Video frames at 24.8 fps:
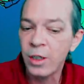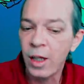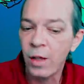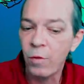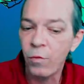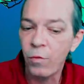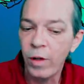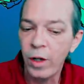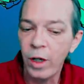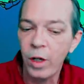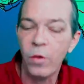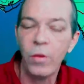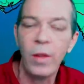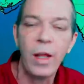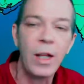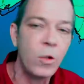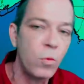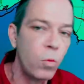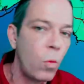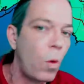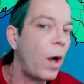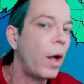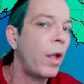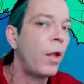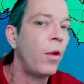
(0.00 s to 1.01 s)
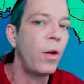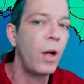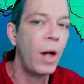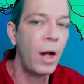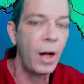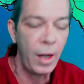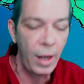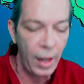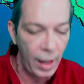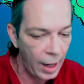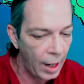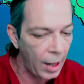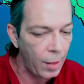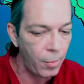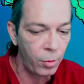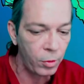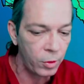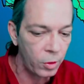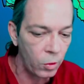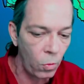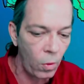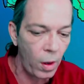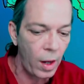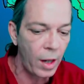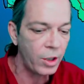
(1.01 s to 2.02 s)
that video, that's why you're not able
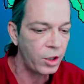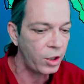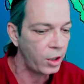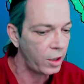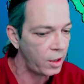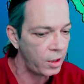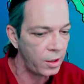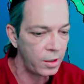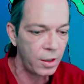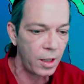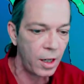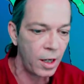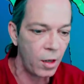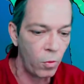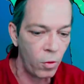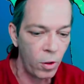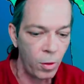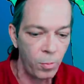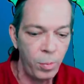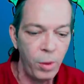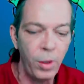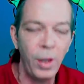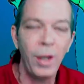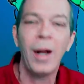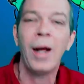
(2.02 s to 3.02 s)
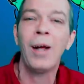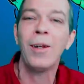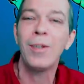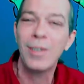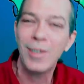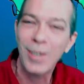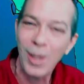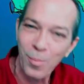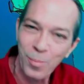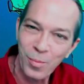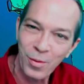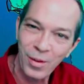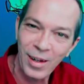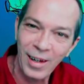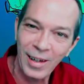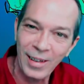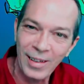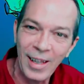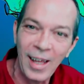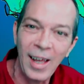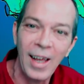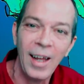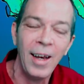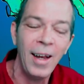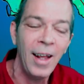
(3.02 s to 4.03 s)
to watch it, because I don't want to put out something like
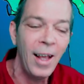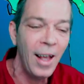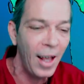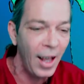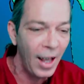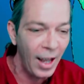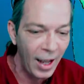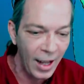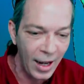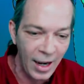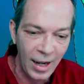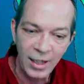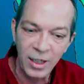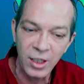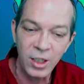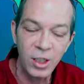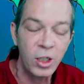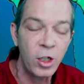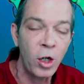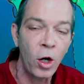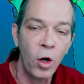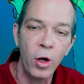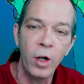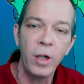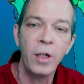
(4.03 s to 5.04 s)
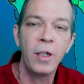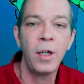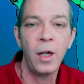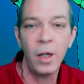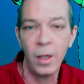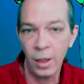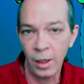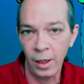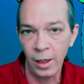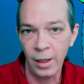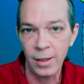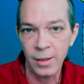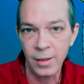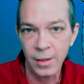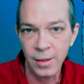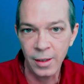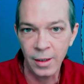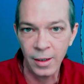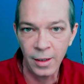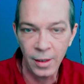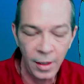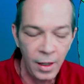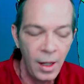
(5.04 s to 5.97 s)
that and I just turn it to unlisted.